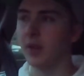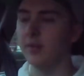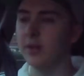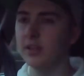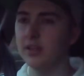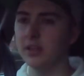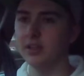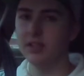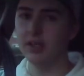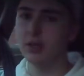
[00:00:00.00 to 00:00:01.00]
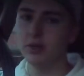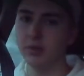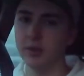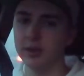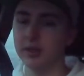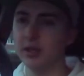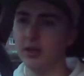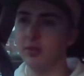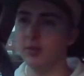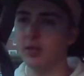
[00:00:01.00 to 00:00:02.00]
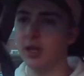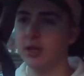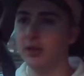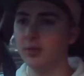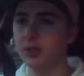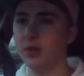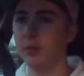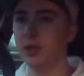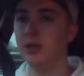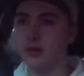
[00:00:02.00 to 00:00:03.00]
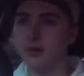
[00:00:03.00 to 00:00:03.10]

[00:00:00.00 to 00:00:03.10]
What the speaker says: think I did like six or something, and then ended up stopping.